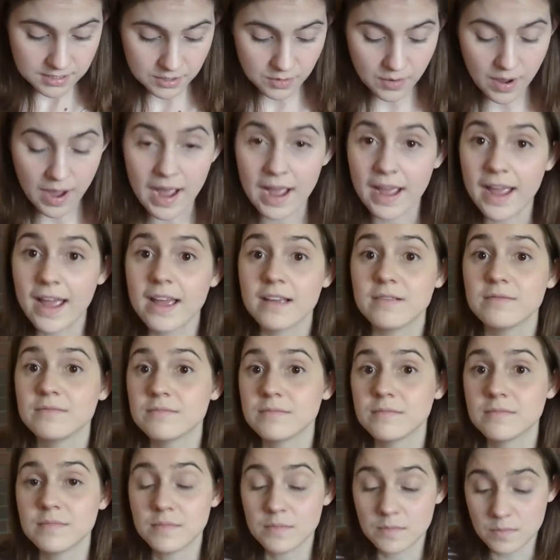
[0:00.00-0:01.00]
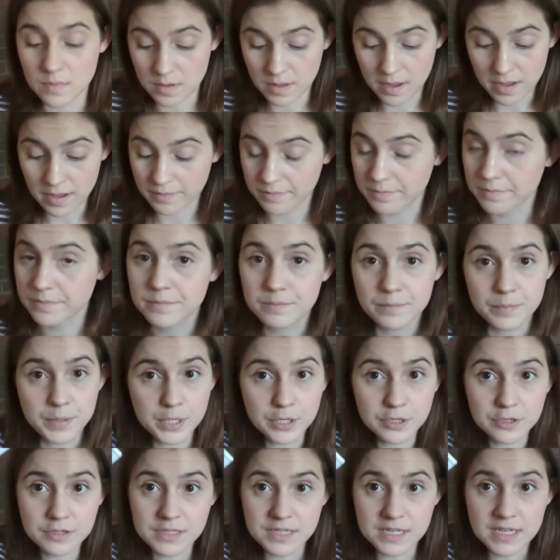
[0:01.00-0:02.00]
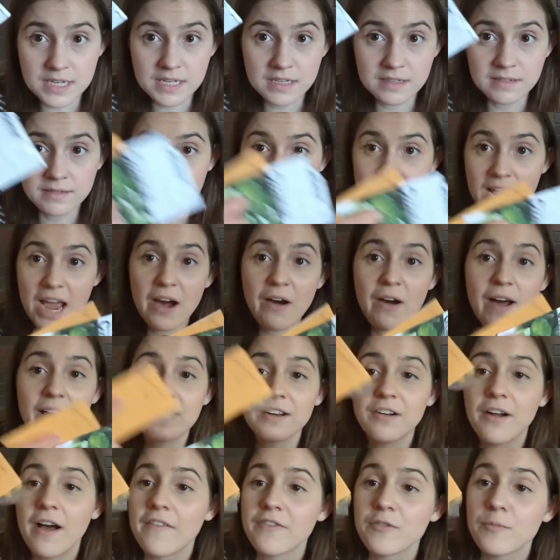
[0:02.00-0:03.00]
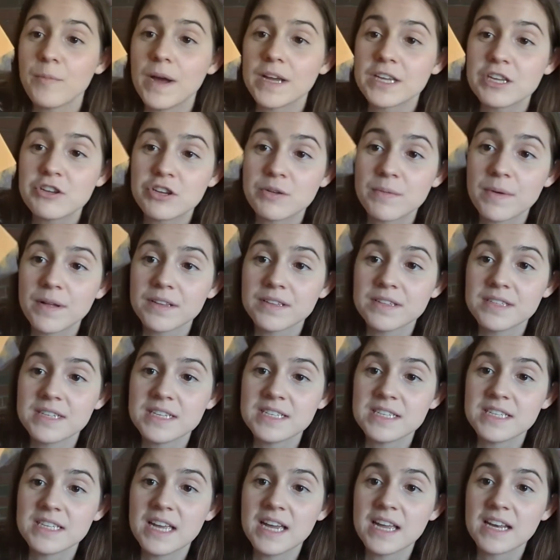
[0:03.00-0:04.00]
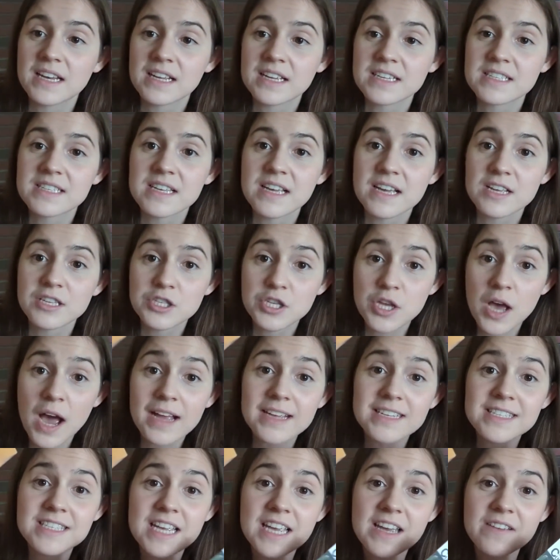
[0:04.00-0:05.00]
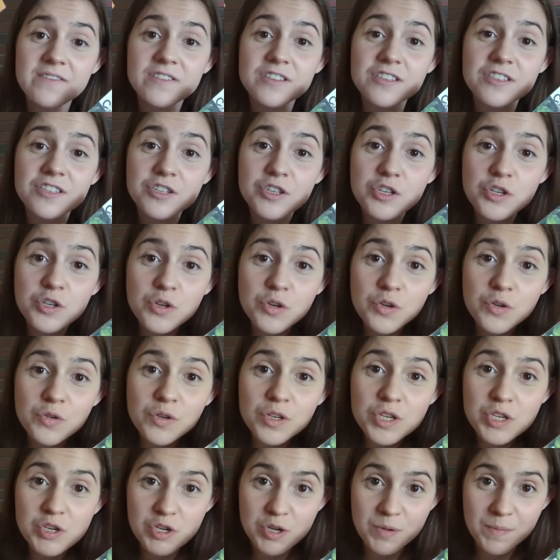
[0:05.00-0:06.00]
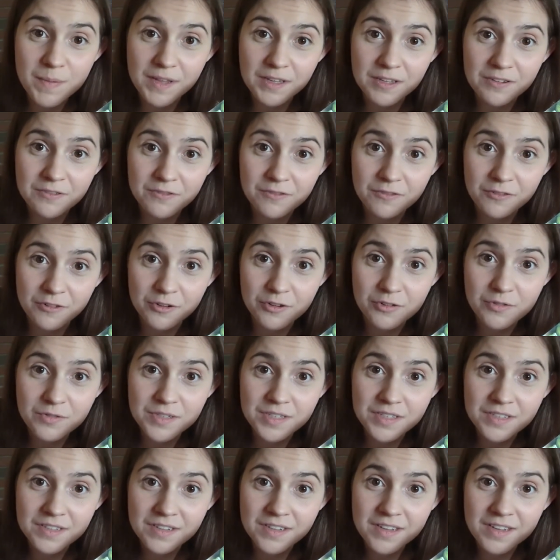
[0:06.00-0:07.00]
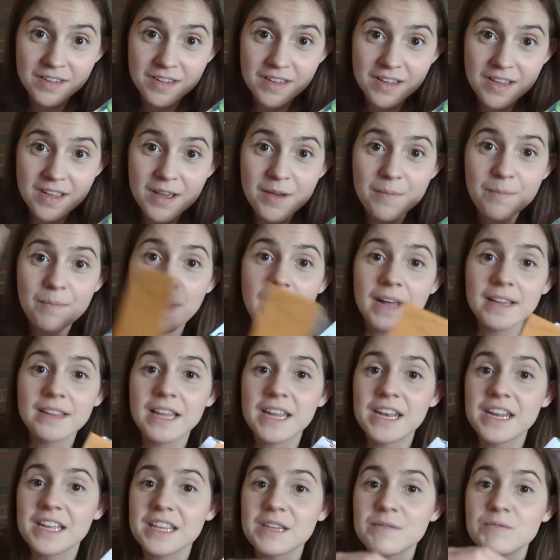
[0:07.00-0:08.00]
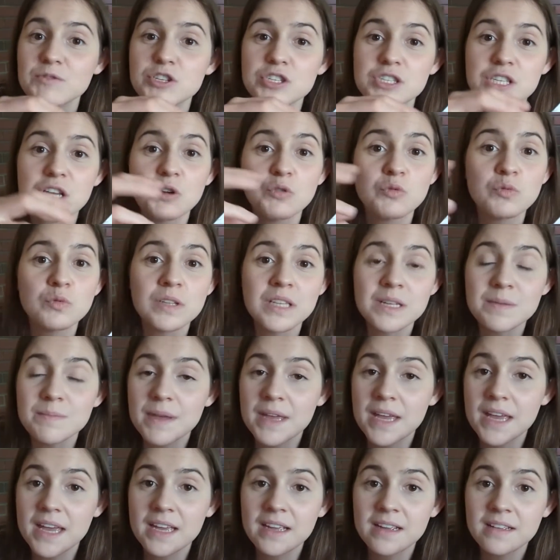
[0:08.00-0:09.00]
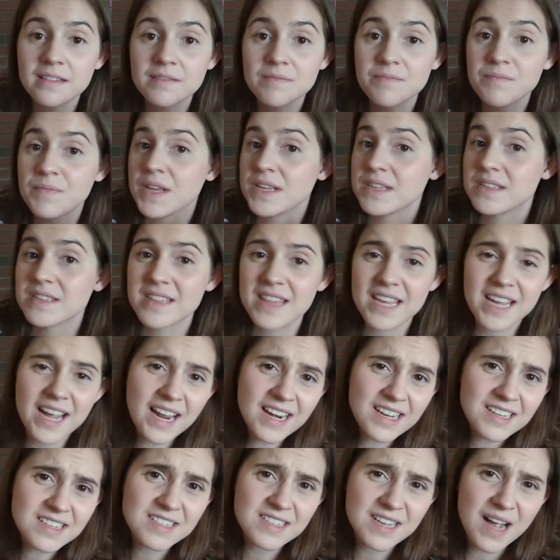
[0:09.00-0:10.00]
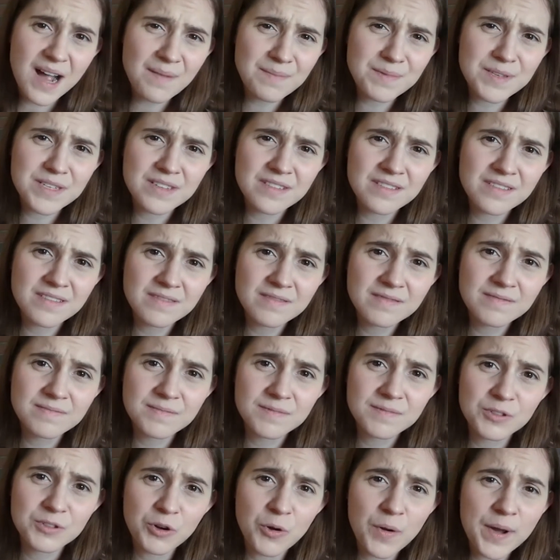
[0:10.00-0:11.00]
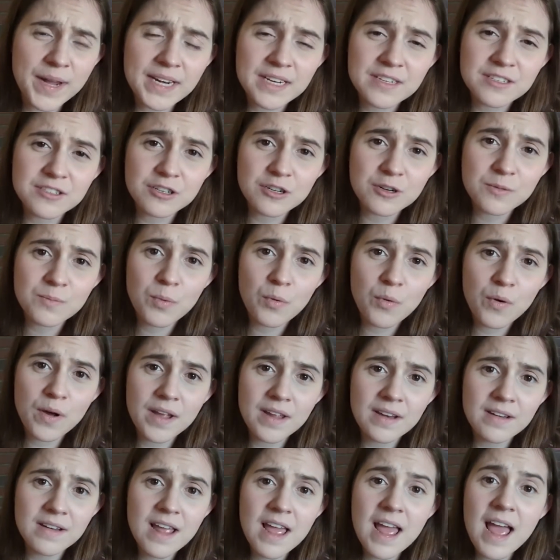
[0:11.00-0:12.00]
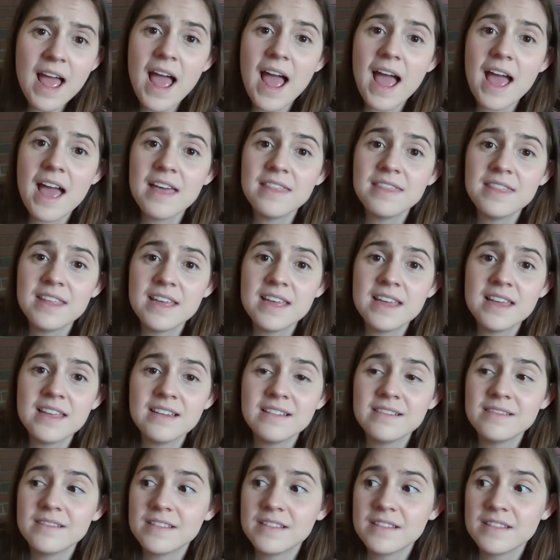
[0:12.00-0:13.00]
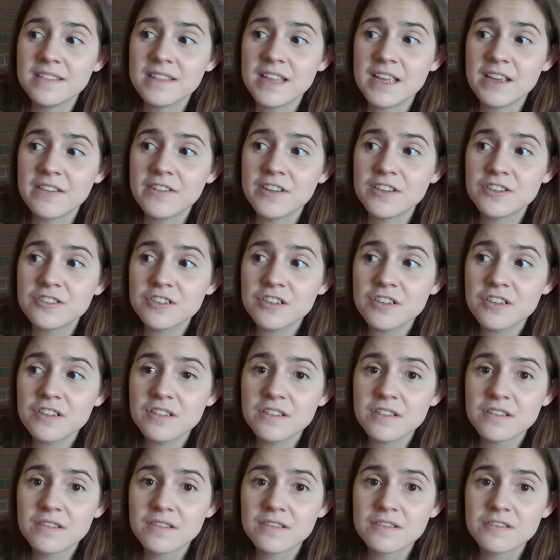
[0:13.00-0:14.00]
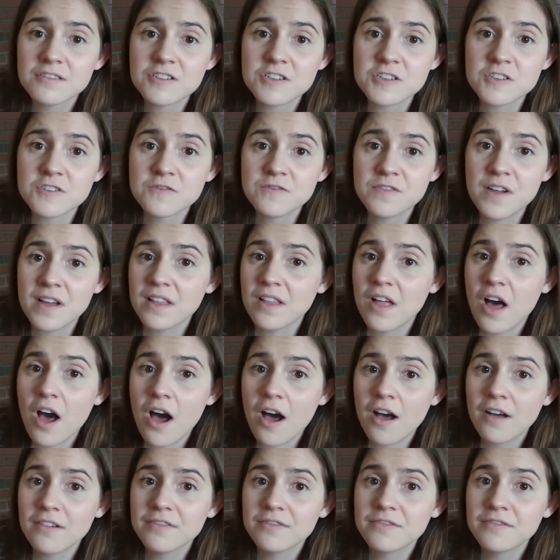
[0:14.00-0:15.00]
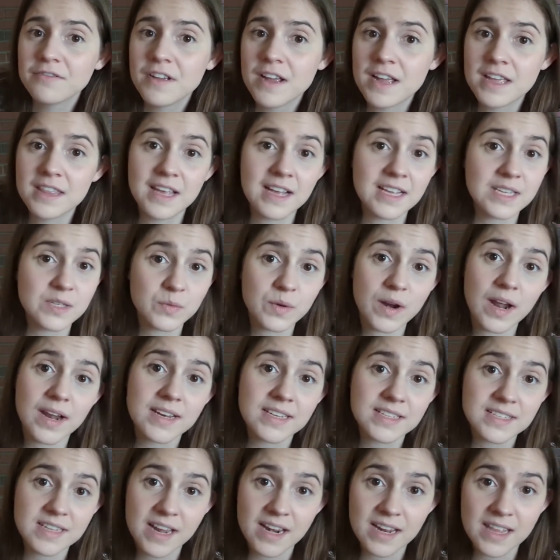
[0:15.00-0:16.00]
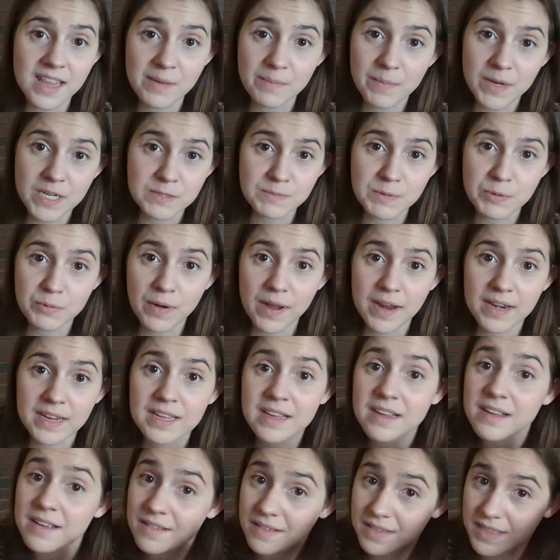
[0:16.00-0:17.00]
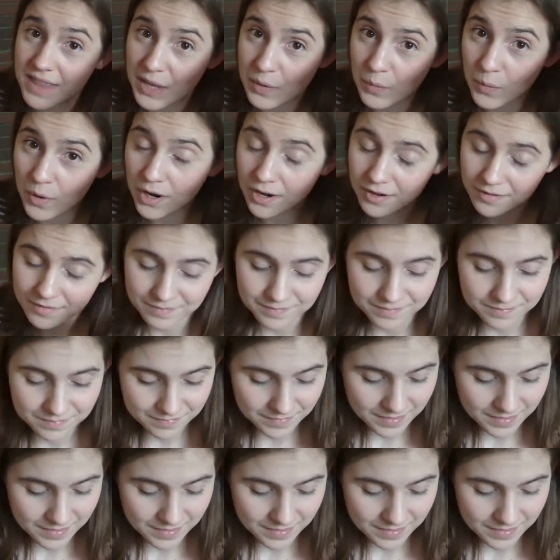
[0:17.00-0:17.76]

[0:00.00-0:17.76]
So pure seed. Now I don't have to buy cucamelon seeds again because I saved 2 cucamelon fruit by letting them just get really big. They kind of stopped growing at a certain point, and then they eventually just fell off. And that's when I decided they must be ready. And they were.